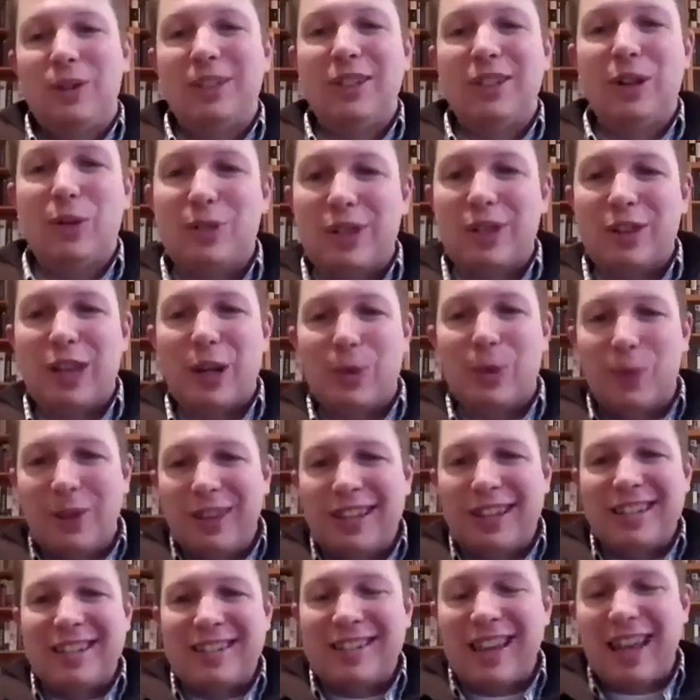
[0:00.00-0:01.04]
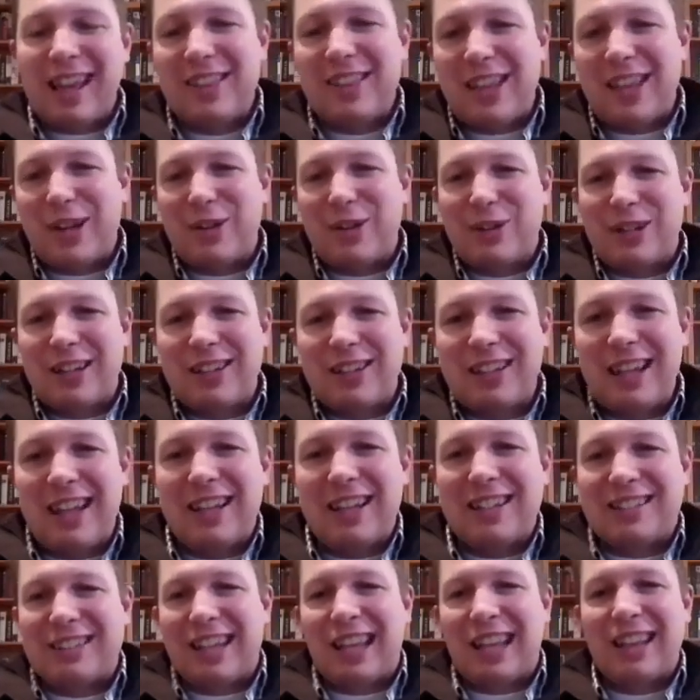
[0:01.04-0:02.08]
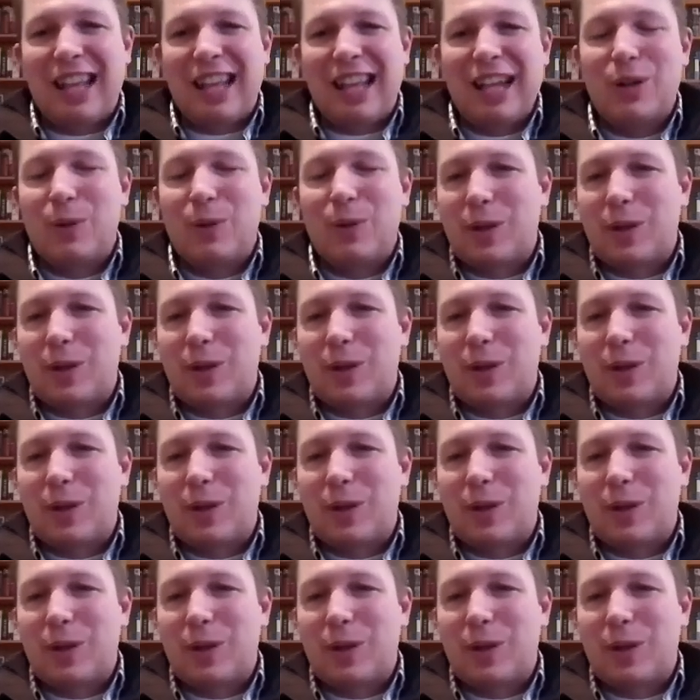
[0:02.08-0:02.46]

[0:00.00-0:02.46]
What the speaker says: did they really decide then or did they decide later